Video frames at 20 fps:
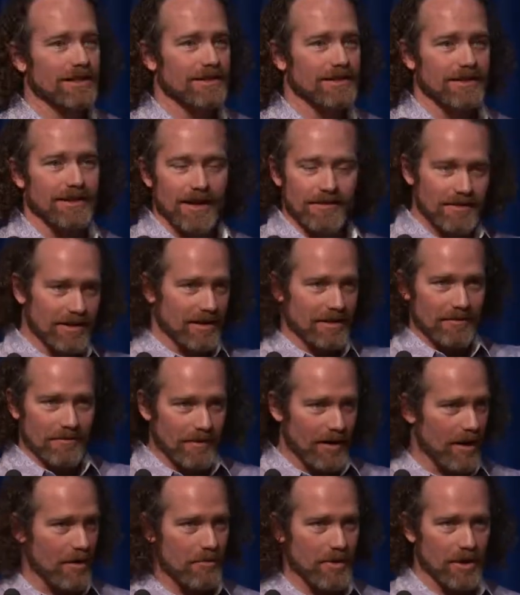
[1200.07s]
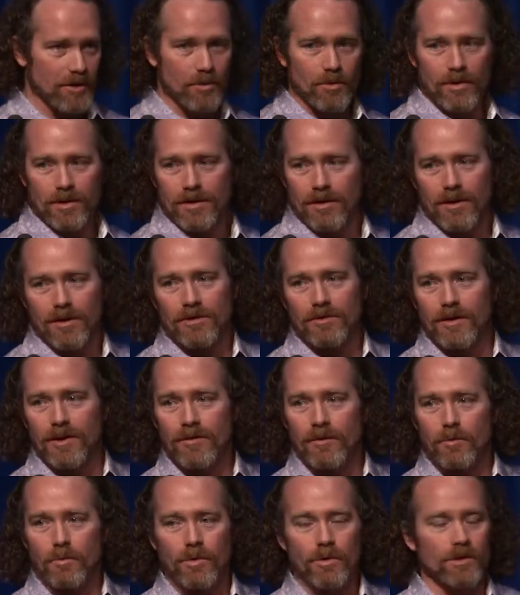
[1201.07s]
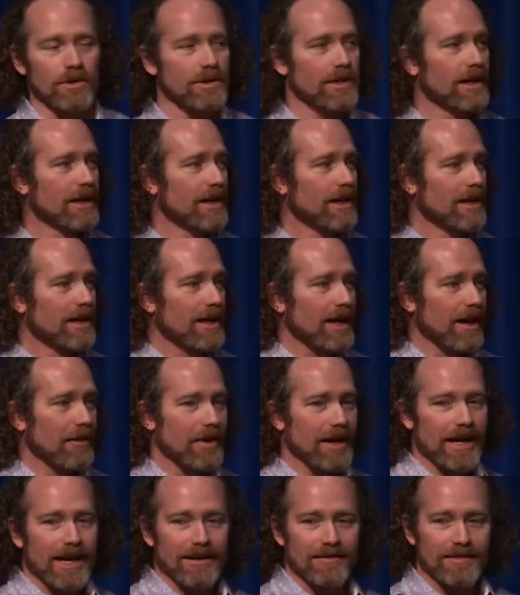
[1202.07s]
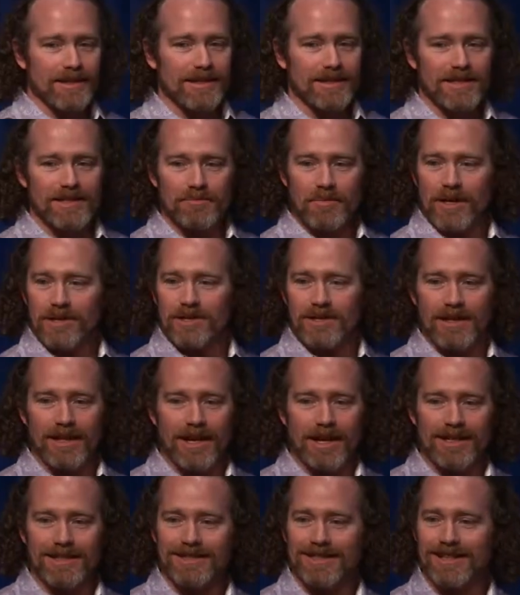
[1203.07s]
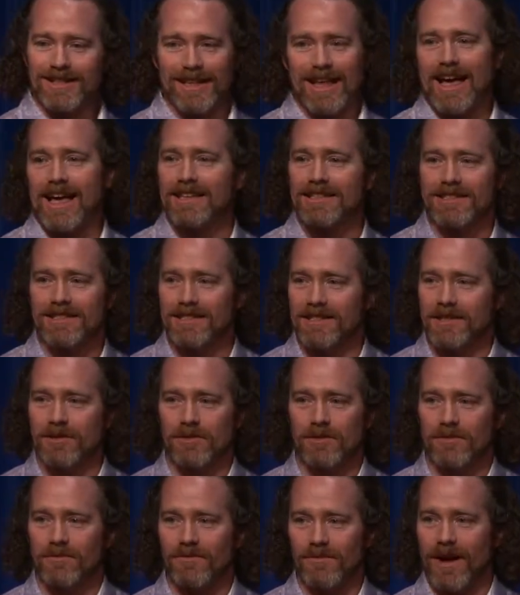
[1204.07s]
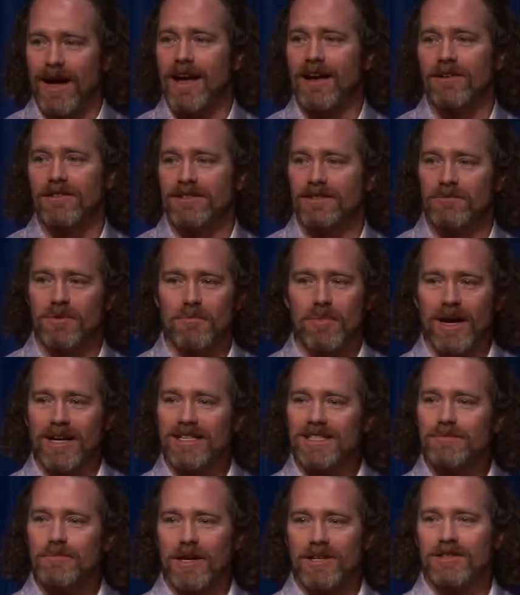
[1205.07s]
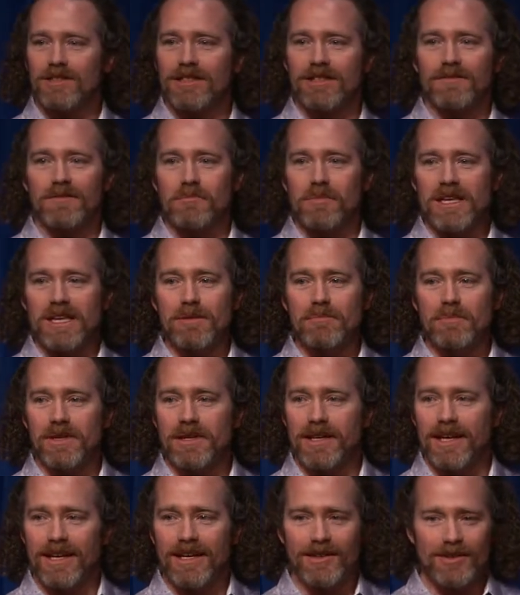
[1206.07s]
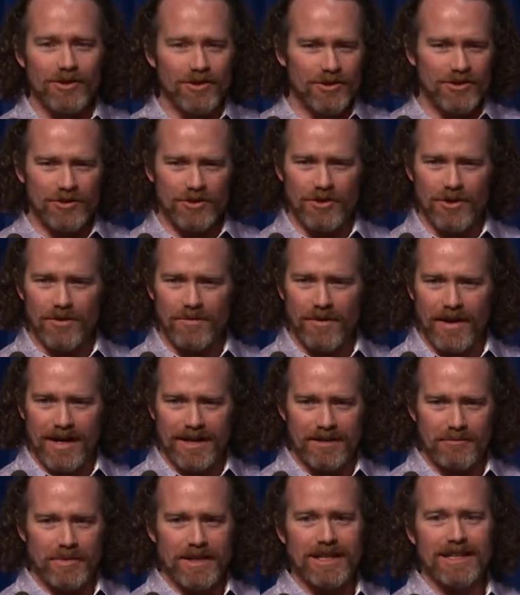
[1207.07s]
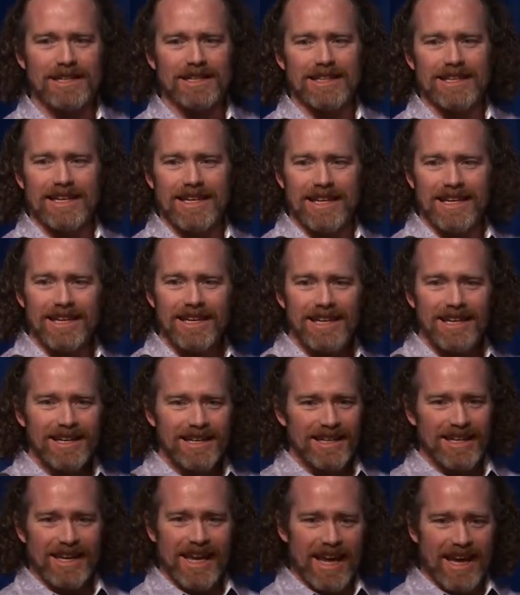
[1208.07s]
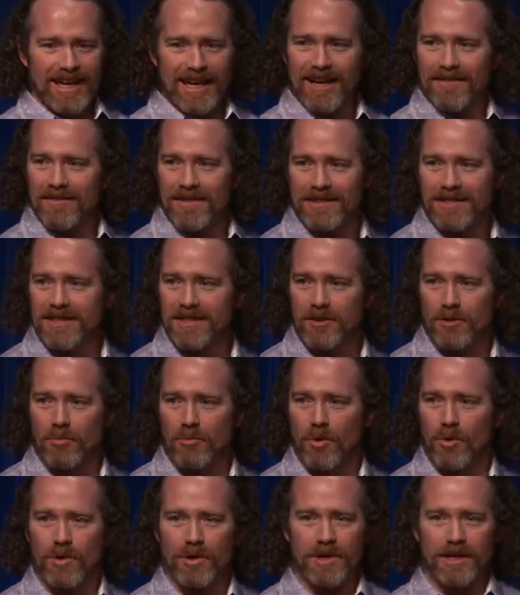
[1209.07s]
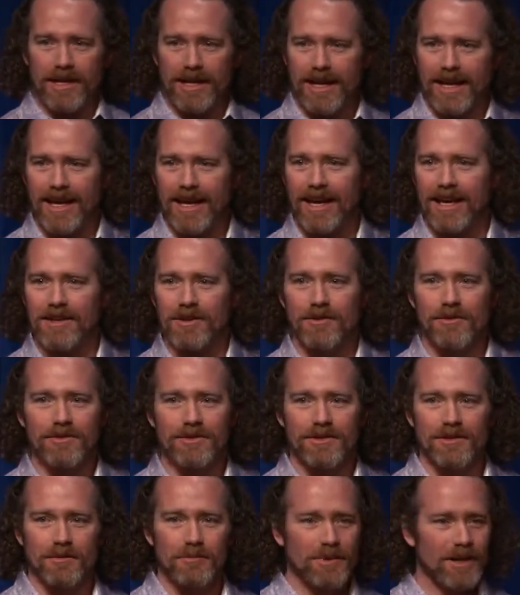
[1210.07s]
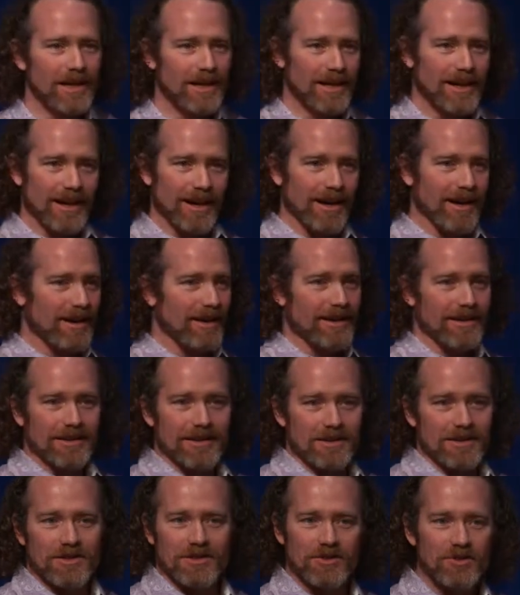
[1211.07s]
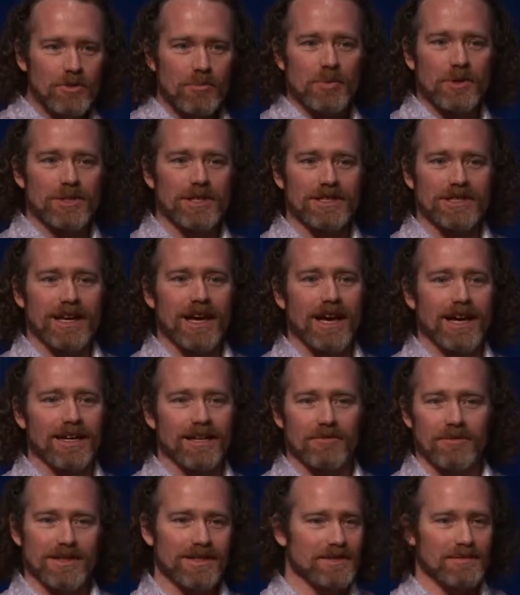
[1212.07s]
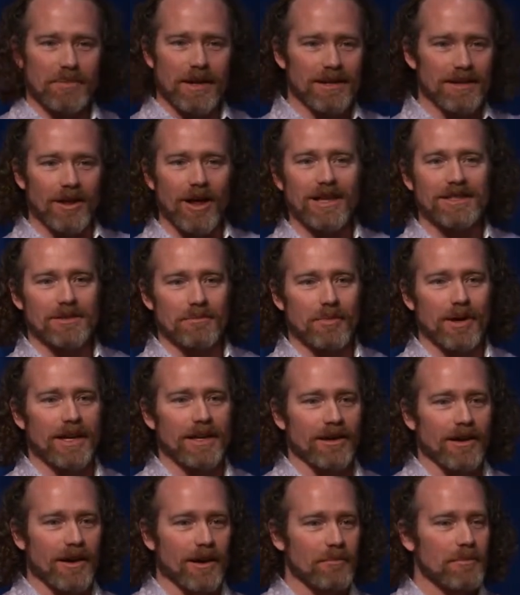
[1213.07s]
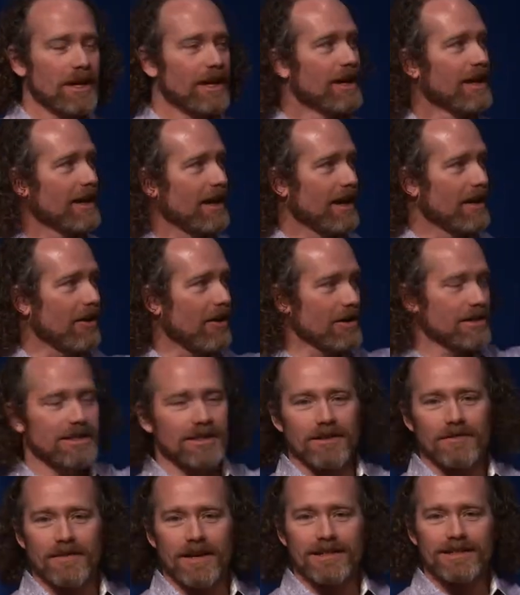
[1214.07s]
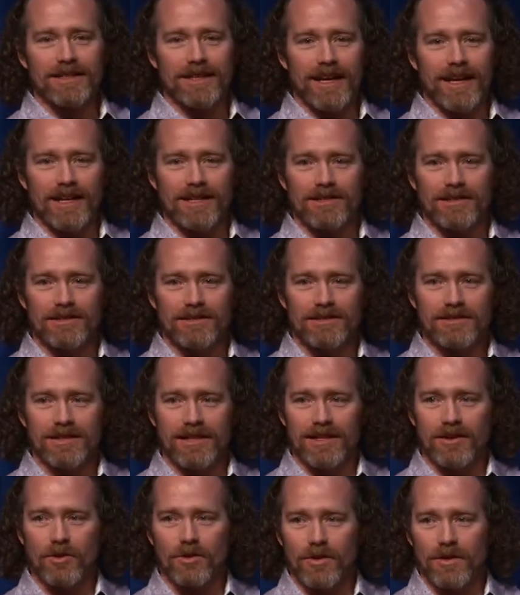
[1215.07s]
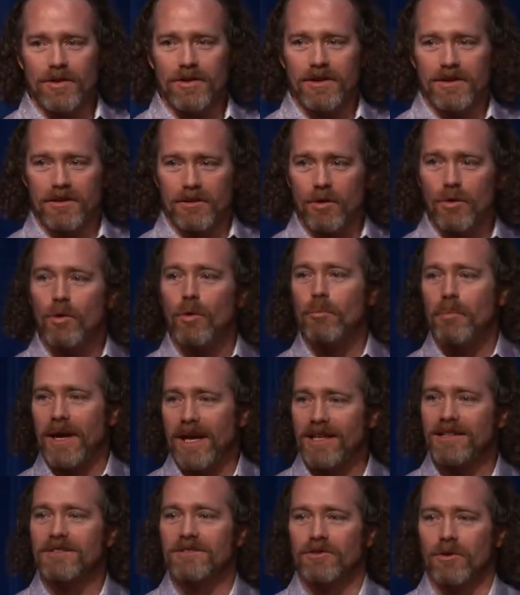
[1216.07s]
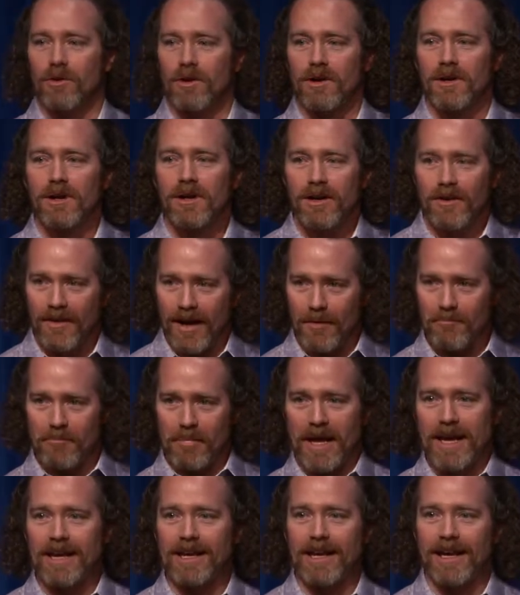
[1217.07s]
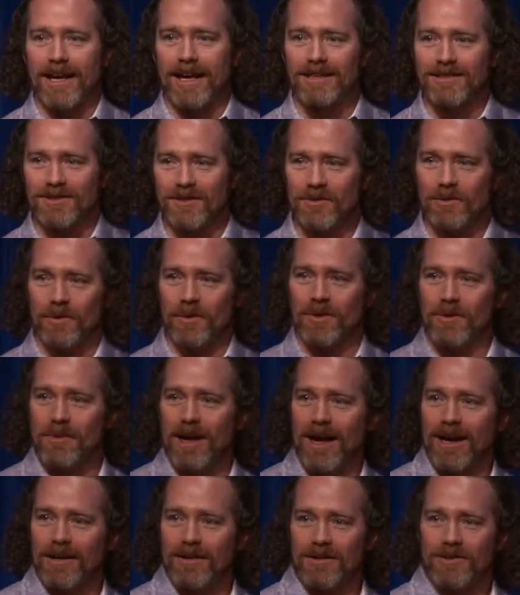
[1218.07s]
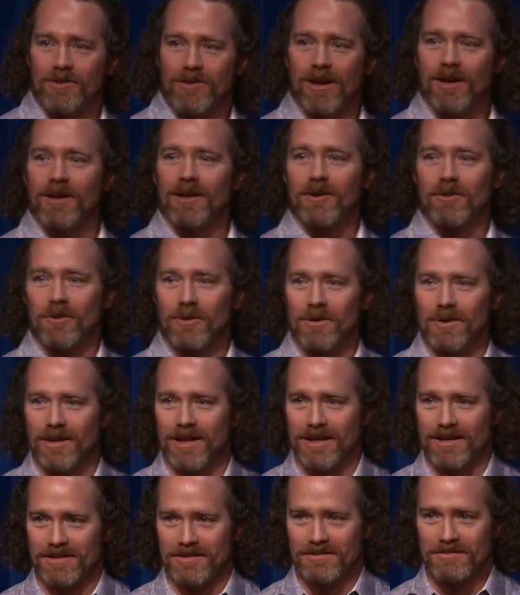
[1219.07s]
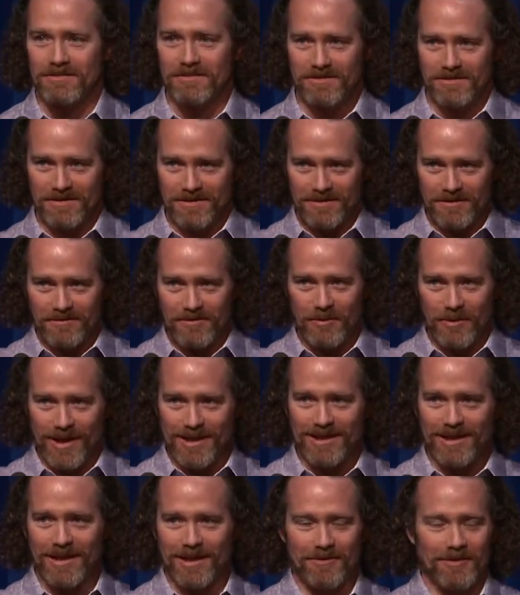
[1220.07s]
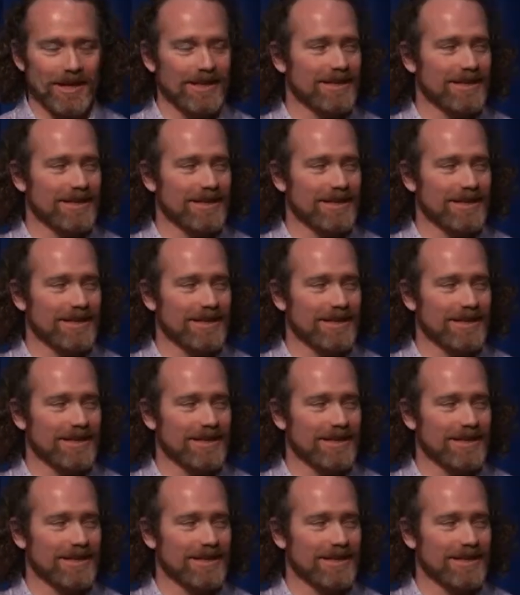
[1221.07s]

is I've done environmental work all around the world, and we have these specialized glass-sealed vials that we buy specially from EPA. They're certified to be clean. You can't have the seal broken. You can't use them, and they're super designed, and we spend lots of money on them. And arson investigations, they go to their local paint store, grab paint cans, and throw it in the back of the truck and go collect forensic